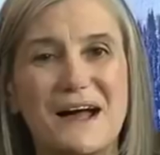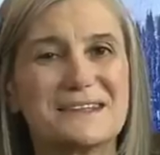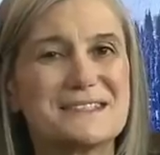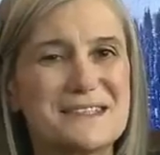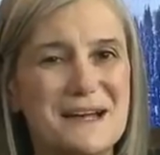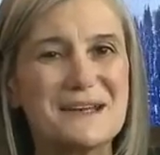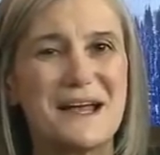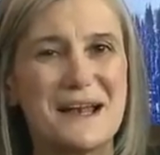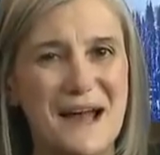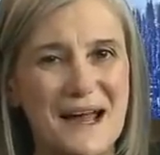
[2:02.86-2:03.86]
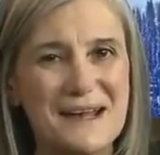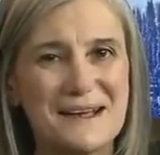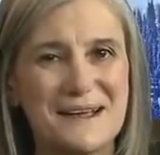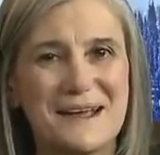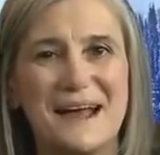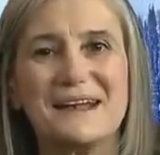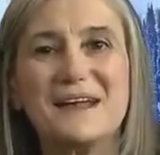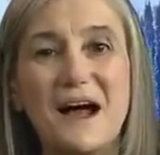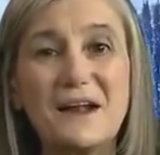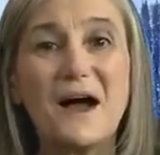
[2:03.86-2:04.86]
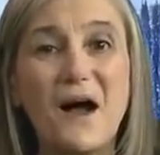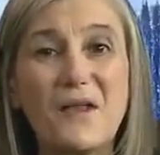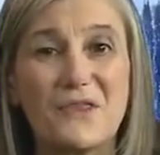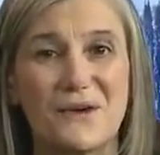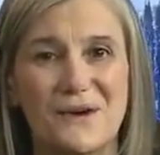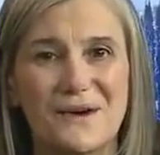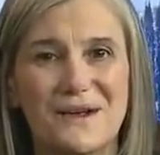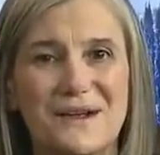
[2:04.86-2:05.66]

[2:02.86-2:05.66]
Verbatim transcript: on Sunday night, and none other